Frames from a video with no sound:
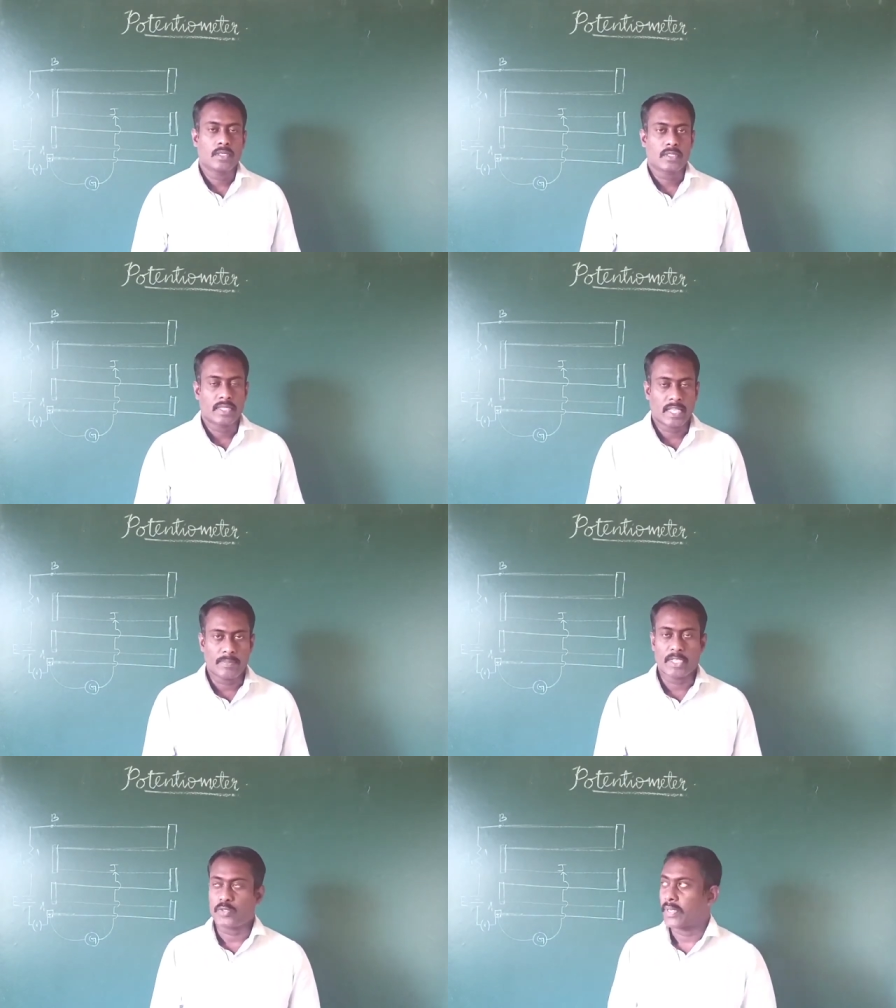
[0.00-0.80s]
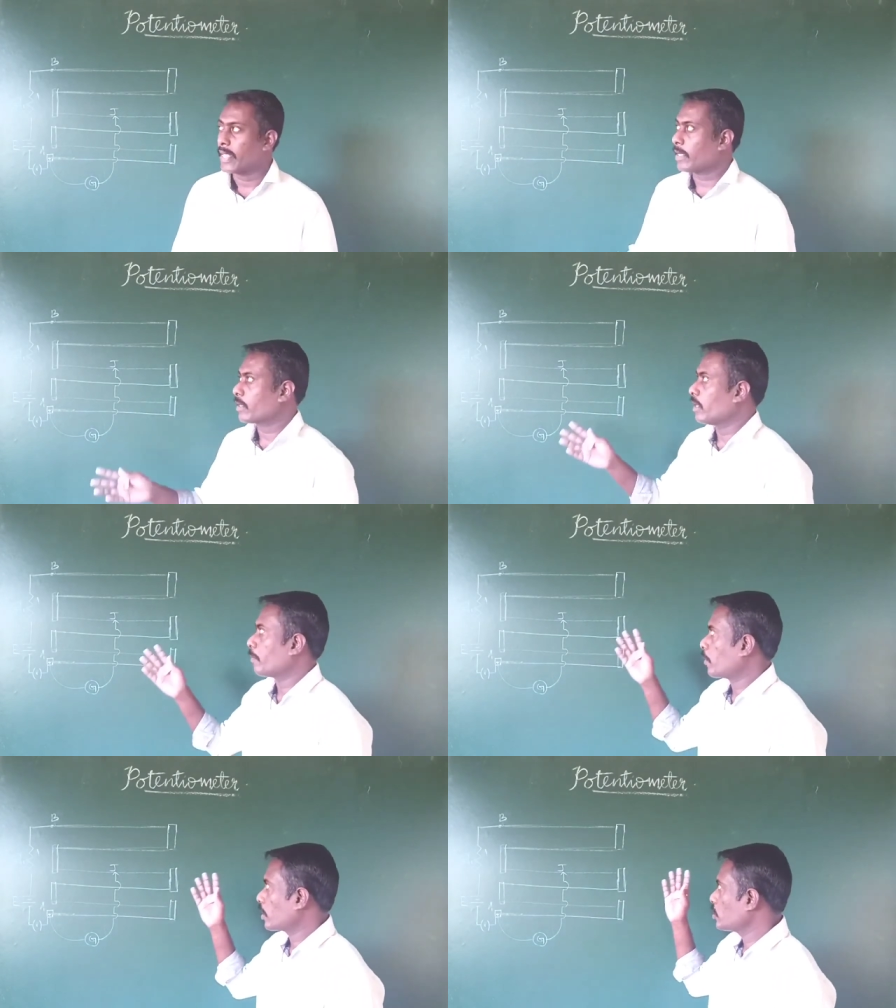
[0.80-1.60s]
That means when a
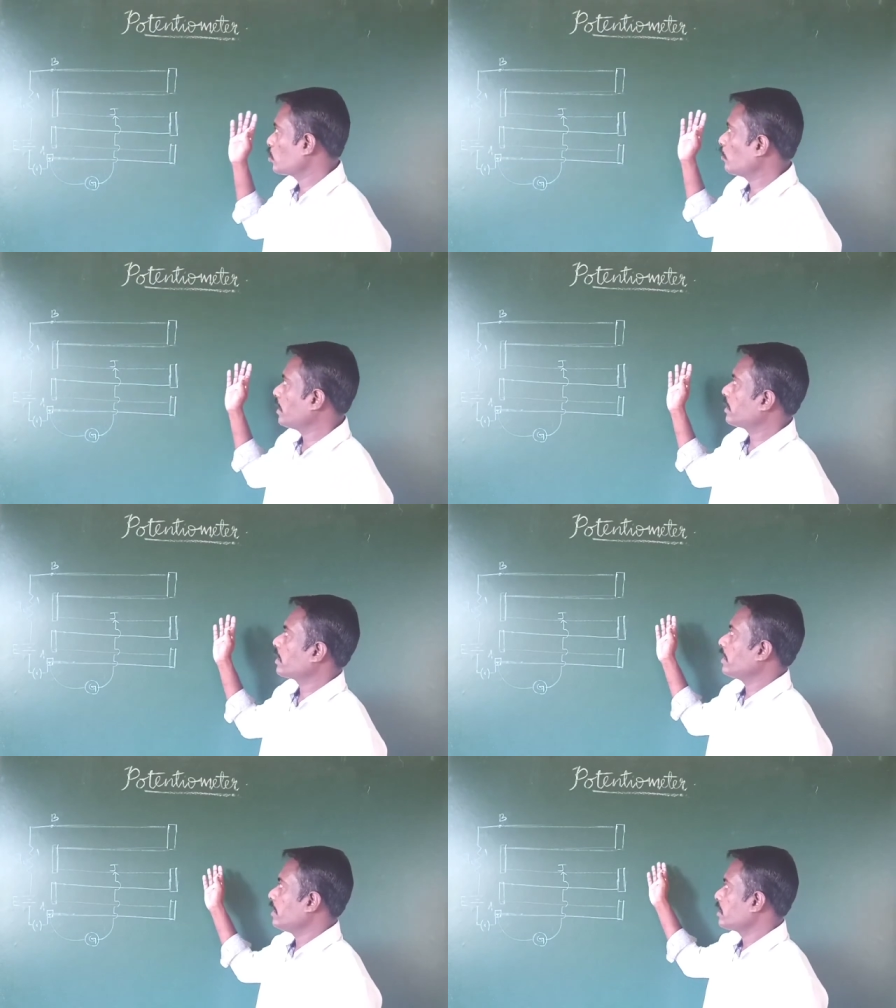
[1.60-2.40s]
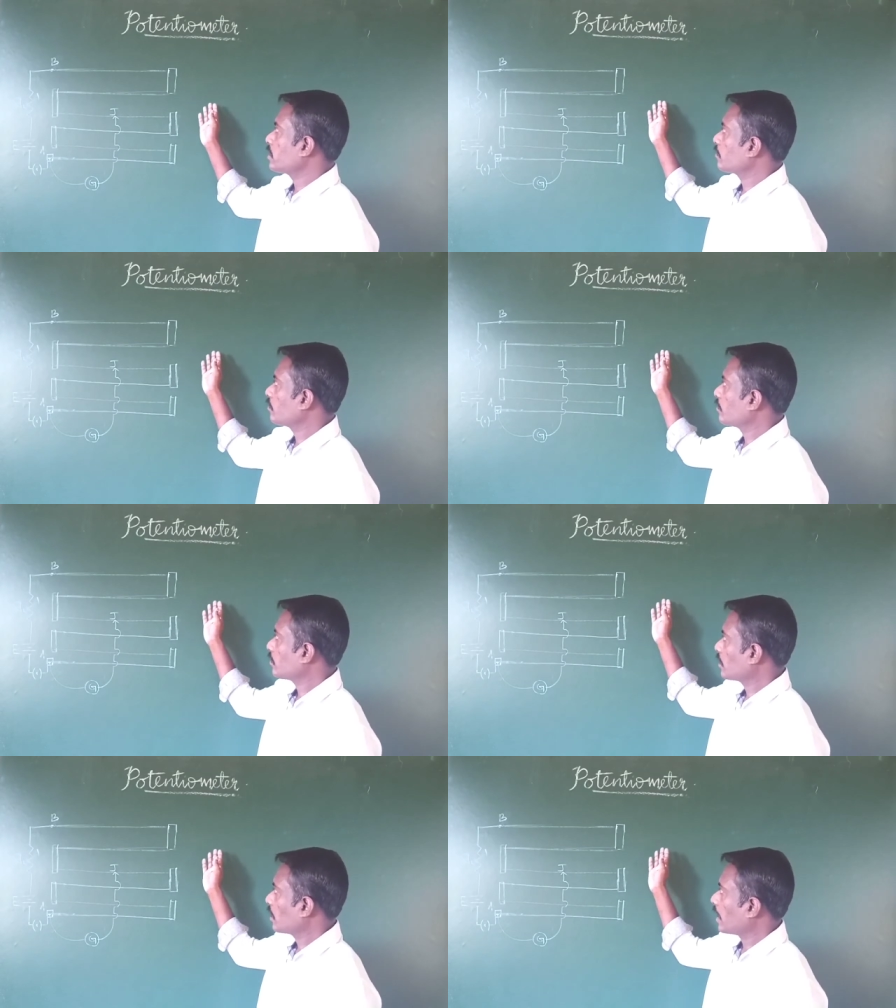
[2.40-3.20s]
potentiometer is
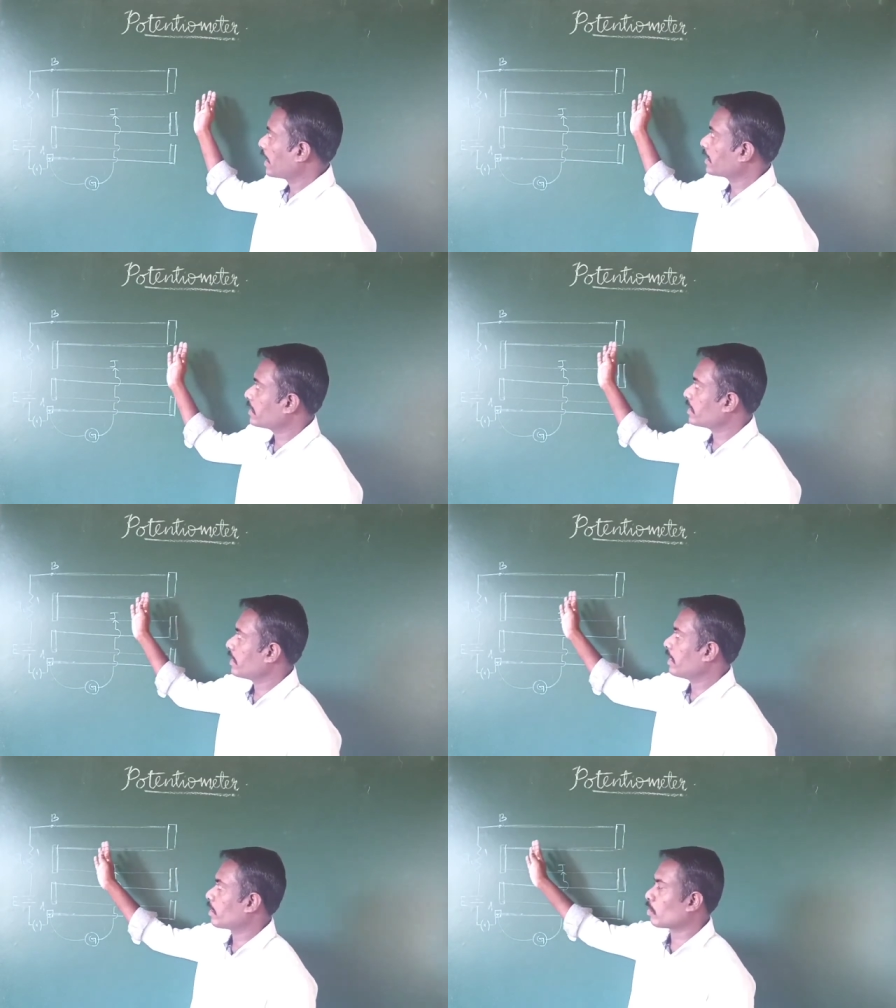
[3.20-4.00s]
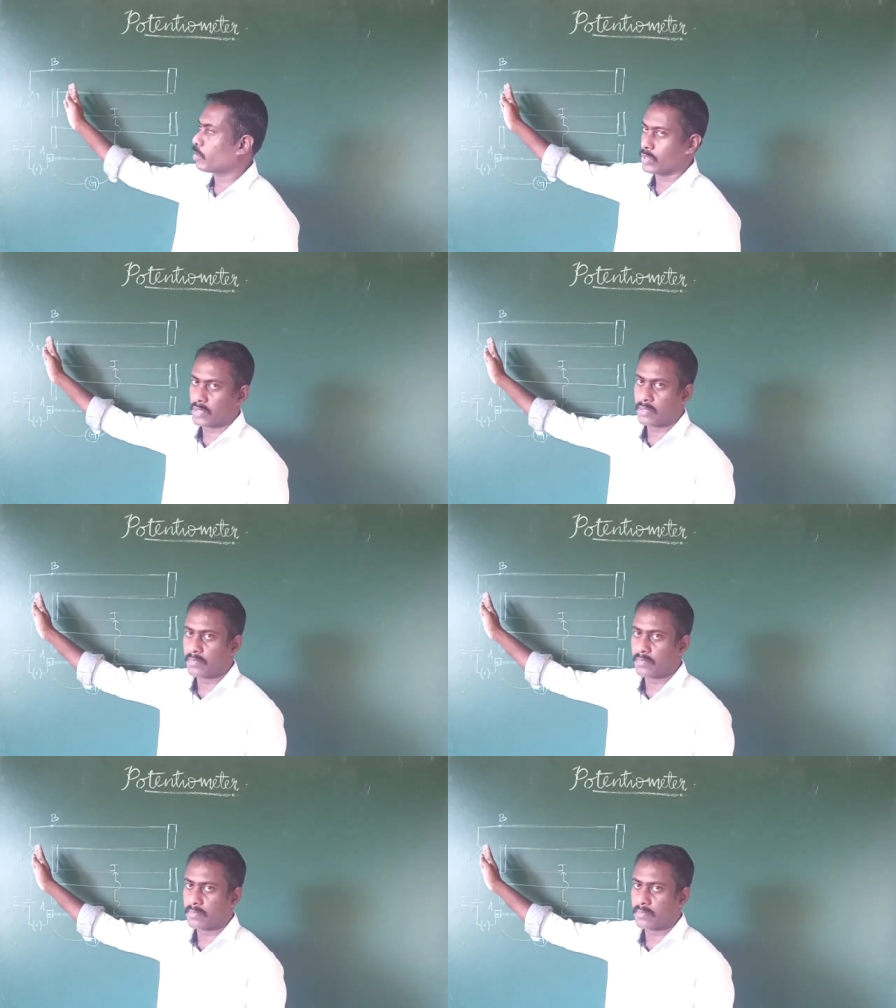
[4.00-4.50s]
connected across